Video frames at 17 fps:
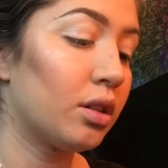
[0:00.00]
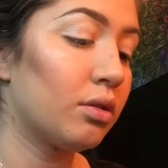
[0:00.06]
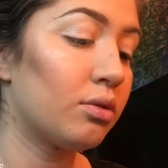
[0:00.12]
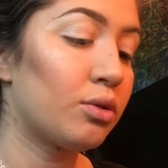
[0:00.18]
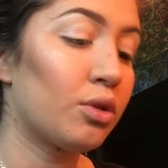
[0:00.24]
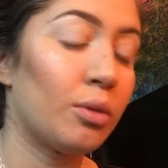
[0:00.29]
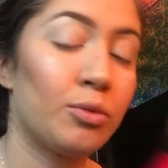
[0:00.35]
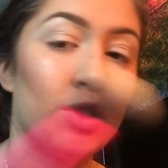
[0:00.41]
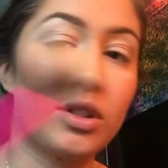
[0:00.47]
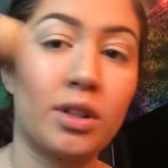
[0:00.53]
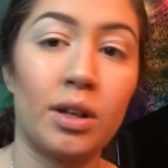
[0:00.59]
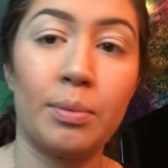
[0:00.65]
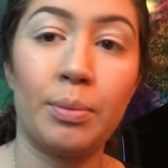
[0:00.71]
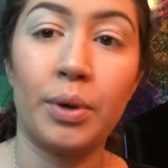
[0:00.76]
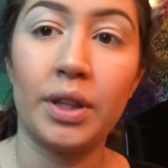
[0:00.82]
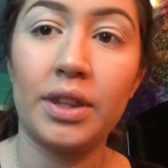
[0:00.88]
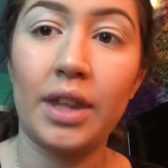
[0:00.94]
So I'm just gonna
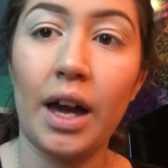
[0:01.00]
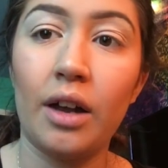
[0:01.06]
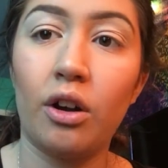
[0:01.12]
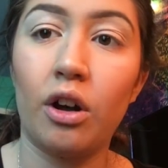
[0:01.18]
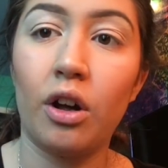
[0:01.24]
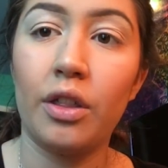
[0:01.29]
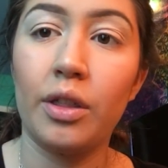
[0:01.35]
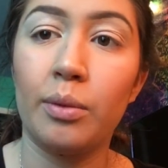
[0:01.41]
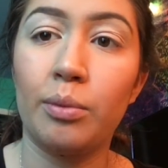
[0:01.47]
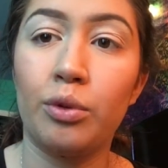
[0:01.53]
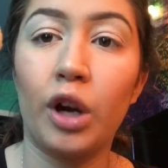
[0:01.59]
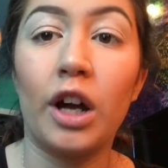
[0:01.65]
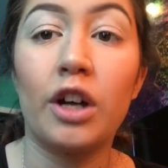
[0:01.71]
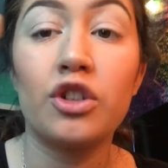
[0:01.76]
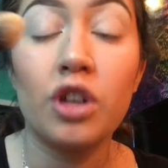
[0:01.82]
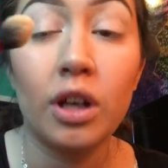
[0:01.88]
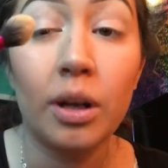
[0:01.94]
put that on the
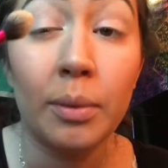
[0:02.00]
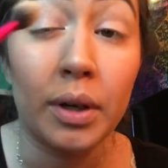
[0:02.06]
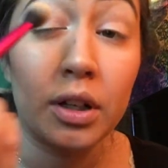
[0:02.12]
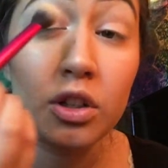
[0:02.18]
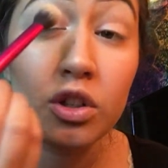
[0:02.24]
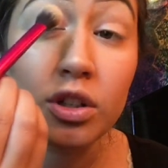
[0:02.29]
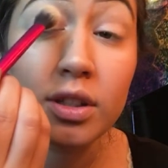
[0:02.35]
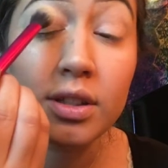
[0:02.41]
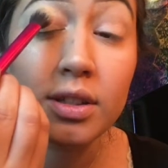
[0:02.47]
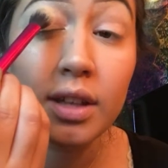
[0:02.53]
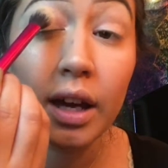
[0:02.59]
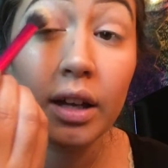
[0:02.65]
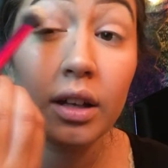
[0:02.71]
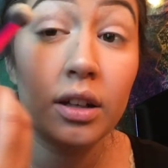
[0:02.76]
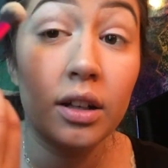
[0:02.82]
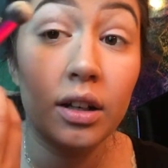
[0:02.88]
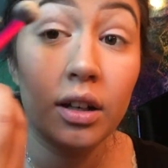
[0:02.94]
brush, and I'm gonna just
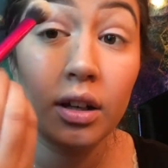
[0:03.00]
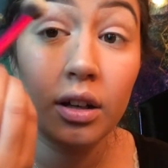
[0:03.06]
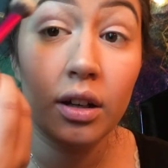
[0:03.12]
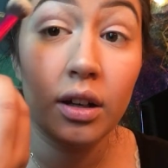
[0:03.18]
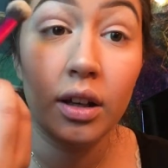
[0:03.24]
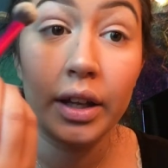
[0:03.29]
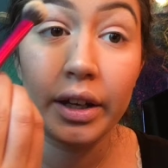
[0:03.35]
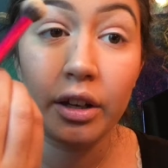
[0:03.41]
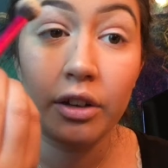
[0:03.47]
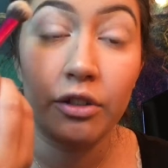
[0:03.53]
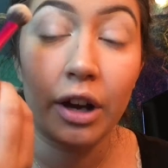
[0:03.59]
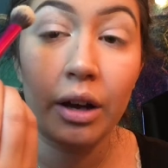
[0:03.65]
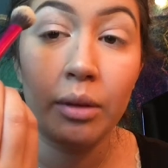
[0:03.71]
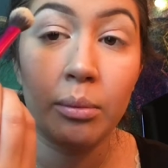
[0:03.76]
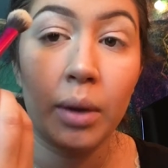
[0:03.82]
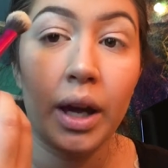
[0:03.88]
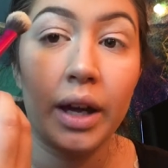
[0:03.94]
set like
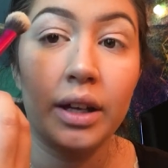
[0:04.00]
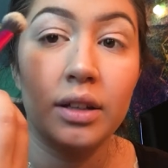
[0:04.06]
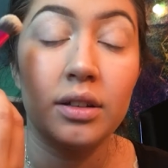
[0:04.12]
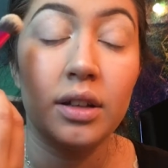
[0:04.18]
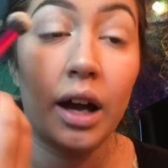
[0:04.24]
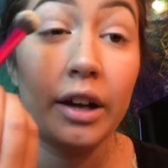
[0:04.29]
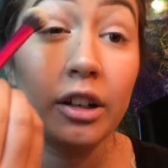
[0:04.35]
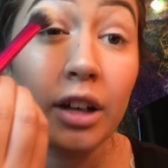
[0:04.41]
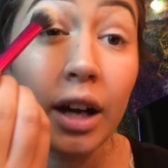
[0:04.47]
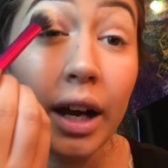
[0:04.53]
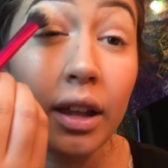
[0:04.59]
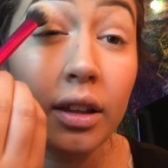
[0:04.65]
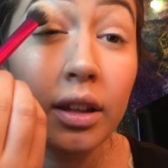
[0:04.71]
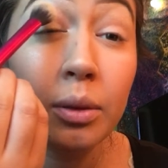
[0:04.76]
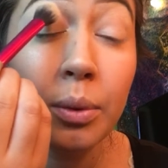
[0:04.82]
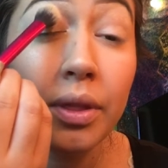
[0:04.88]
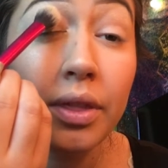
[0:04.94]
around my entire
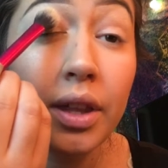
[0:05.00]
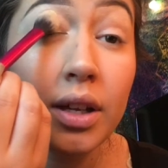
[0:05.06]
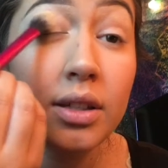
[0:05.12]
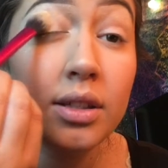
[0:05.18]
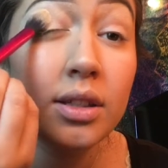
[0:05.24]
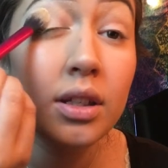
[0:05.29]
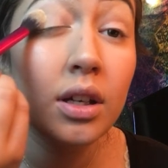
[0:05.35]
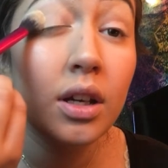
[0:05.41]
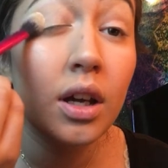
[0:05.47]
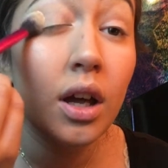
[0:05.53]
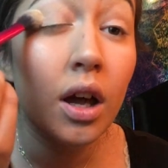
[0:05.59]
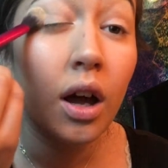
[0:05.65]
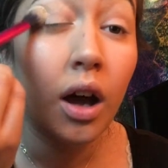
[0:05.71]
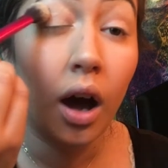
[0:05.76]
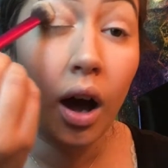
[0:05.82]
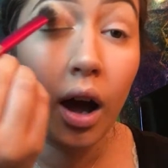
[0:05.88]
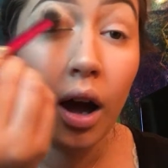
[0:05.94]
eyelid with this.
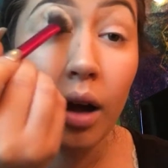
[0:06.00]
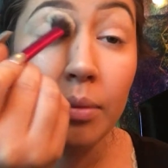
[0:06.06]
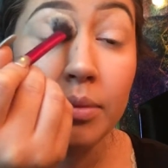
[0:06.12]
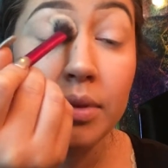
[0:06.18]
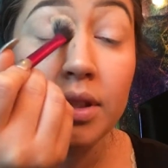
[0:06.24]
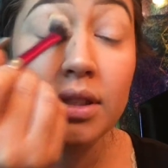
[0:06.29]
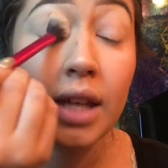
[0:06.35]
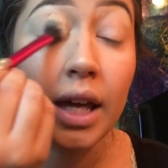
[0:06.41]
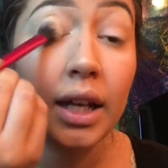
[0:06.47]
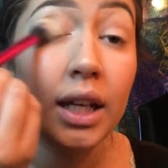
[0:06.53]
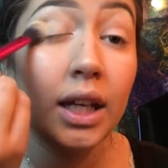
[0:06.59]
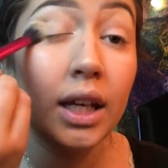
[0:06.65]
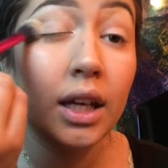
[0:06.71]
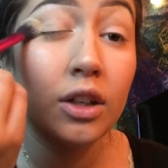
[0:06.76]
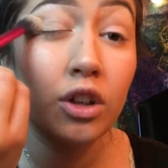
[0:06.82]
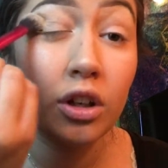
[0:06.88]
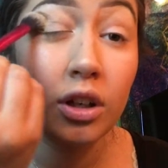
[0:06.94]

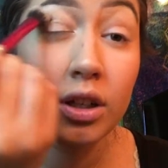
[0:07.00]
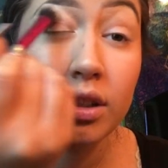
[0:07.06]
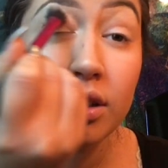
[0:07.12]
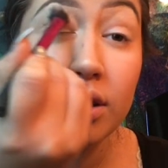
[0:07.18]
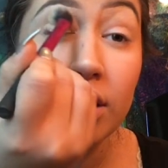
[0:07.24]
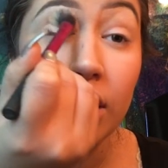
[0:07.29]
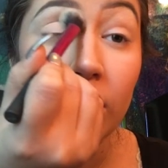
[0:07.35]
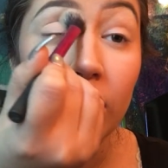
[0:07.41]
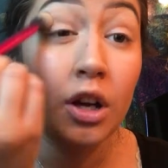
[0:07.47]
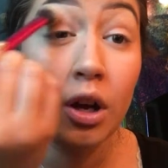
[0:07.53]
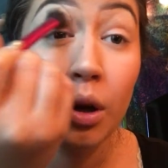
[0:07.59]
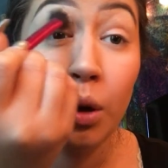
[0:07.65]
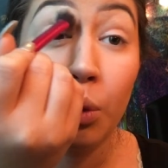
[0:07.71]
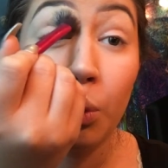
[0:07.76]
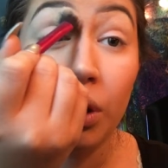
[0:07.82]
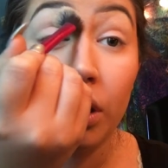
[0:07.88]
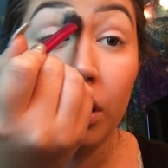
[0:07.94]
Setting your concealer
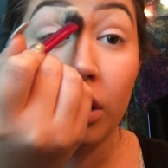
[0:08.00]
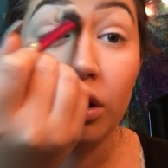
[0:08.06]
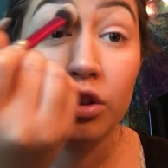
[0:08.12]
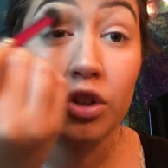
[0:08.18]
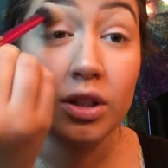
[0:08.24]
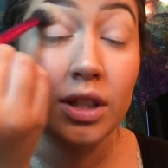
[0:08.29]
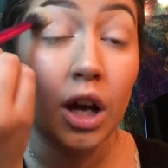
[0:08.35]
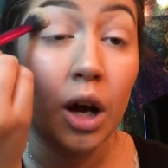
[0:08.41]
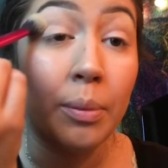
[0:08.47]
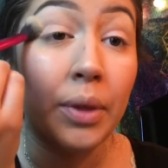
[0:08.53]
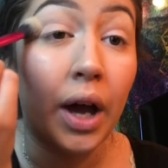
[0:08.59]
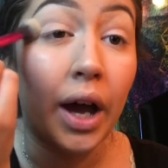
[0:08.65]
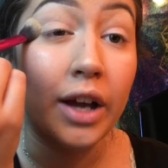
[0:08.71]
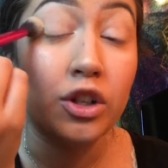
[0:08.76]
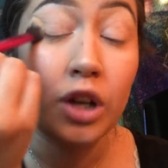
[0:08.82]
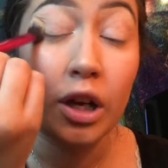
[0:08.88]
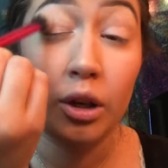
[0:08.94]
will just help the
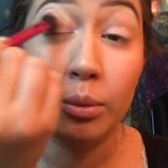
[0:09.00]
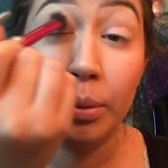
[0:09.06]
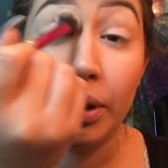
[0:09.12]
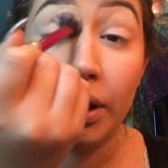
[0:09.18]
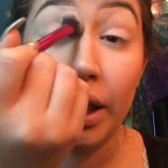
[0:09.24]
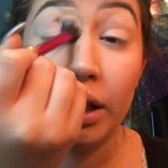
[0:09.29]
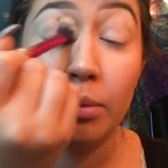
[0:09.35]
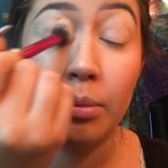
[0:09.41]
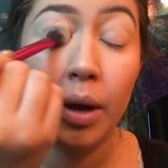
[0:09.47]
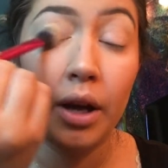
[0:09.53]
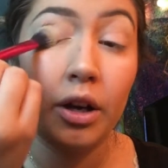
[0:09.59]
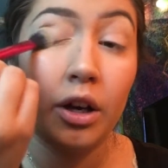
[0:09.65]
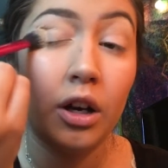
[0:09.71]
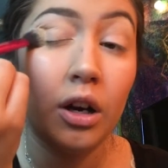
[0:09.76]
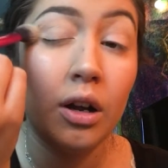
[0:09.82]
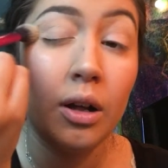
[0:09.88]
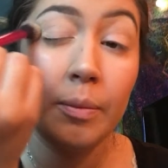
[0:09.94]
eyeshadow blend
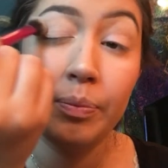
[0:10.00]
better.